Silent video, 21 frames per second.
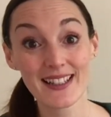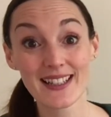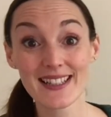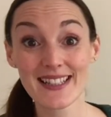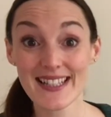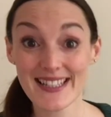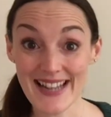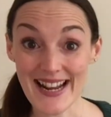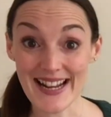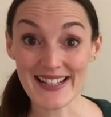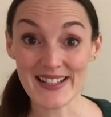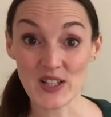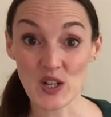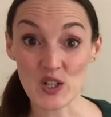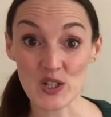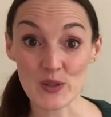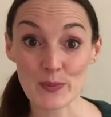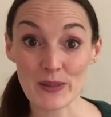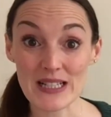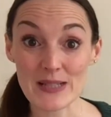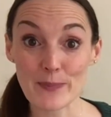Today's
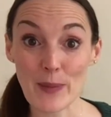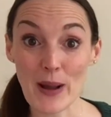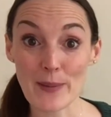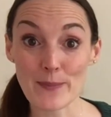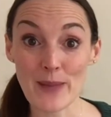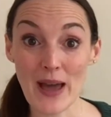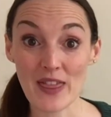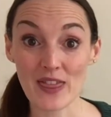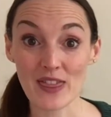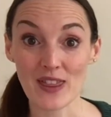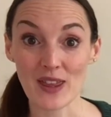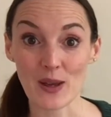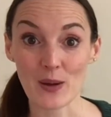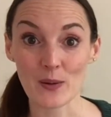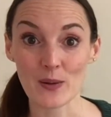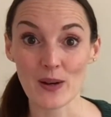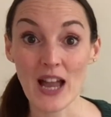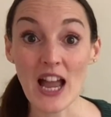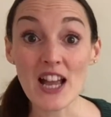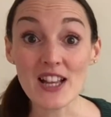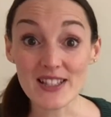Gospel is by Matthew,
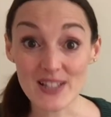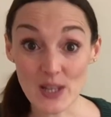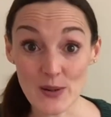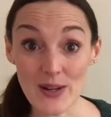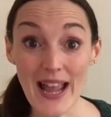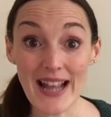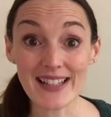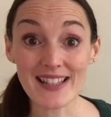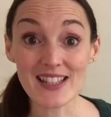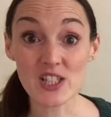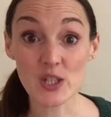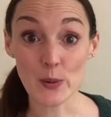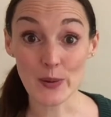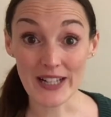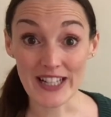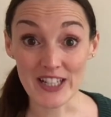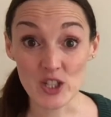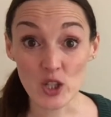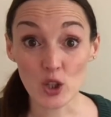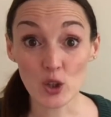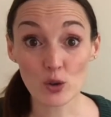so let's do a
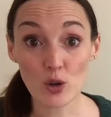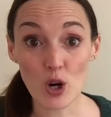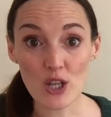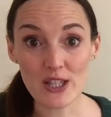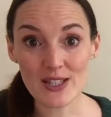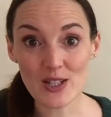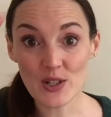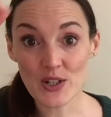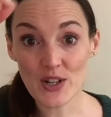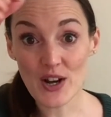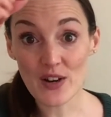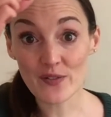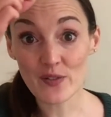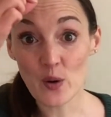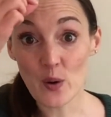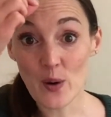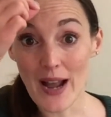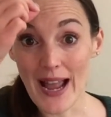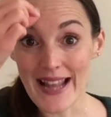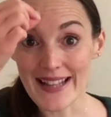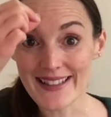little cross on our
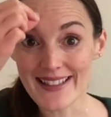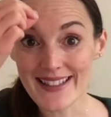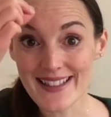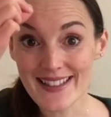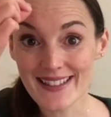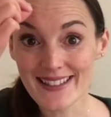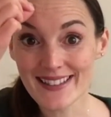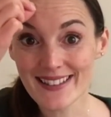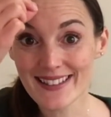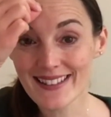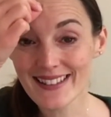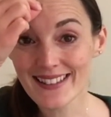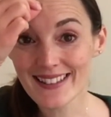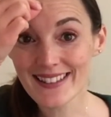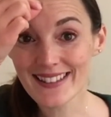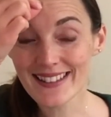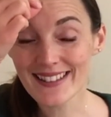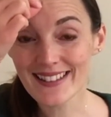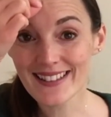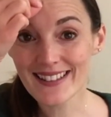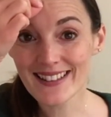foreheads,
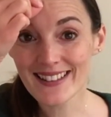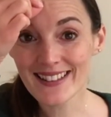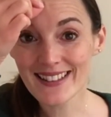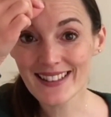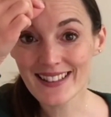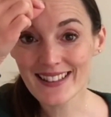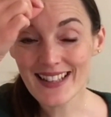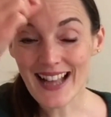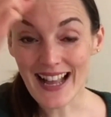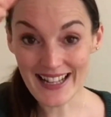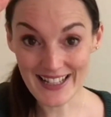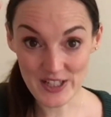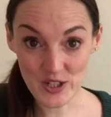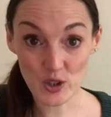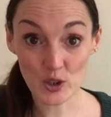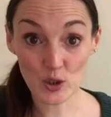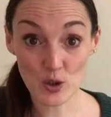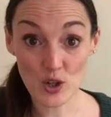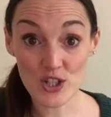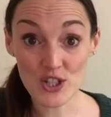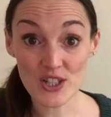a little
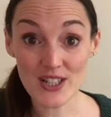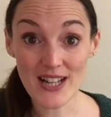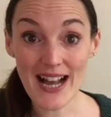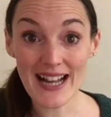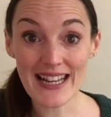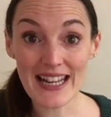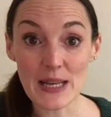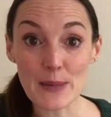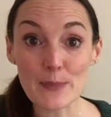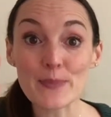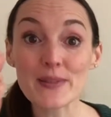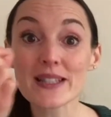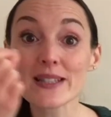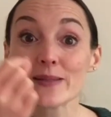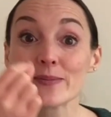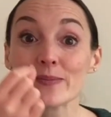cross on our lips,